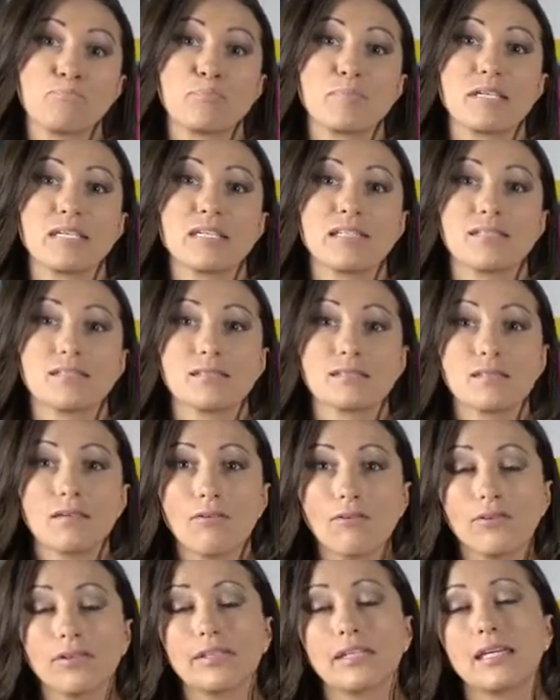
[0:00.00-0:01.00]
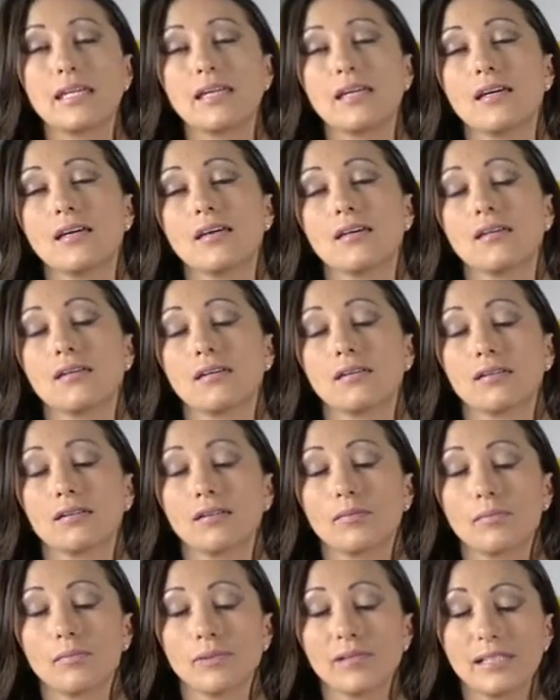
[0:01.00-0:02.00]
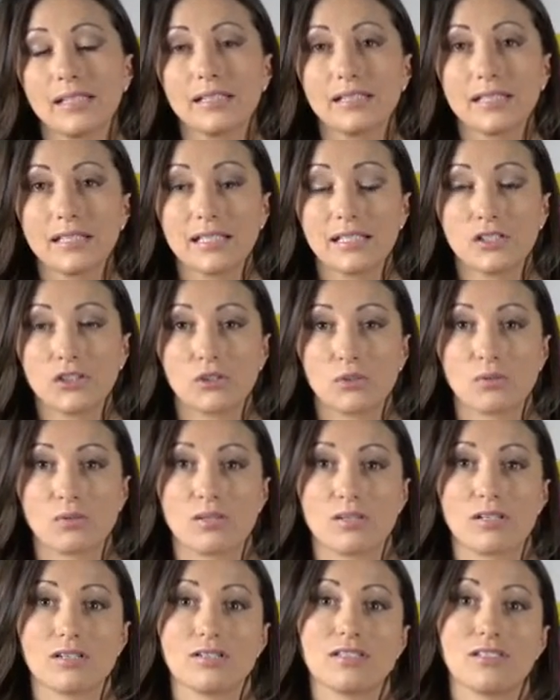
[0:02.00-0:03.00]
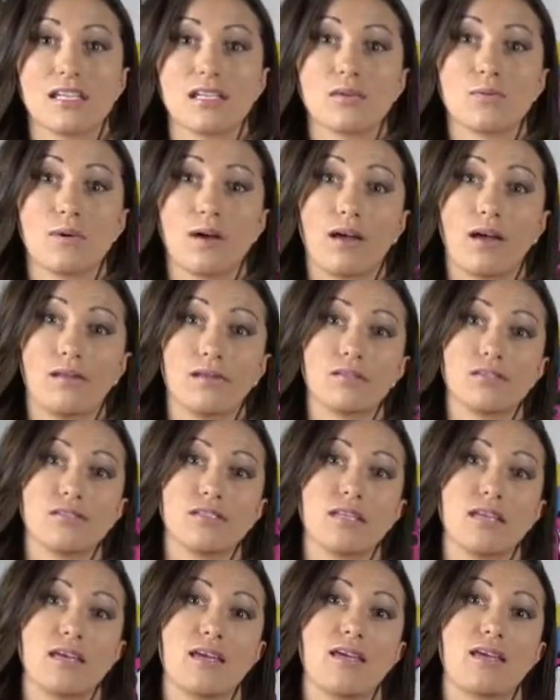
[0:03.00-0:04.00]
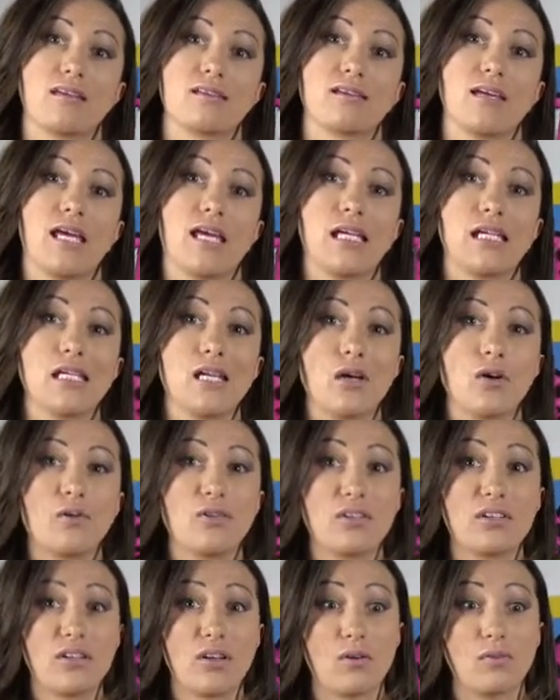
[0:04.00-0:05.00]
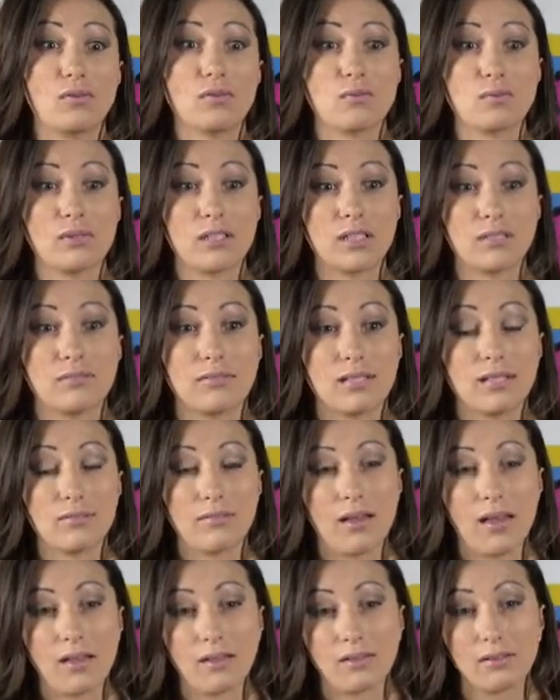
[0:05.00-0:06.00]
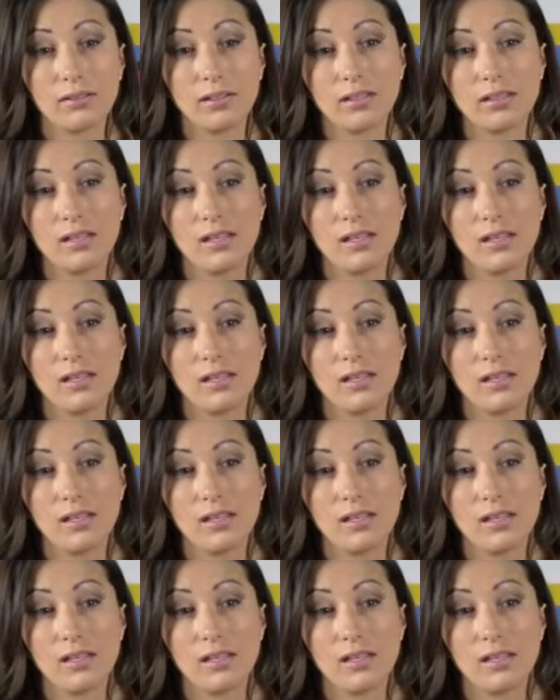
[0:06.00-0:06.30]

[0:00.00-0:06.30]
because slowly completely ensures that you understand and know the notes really, really well.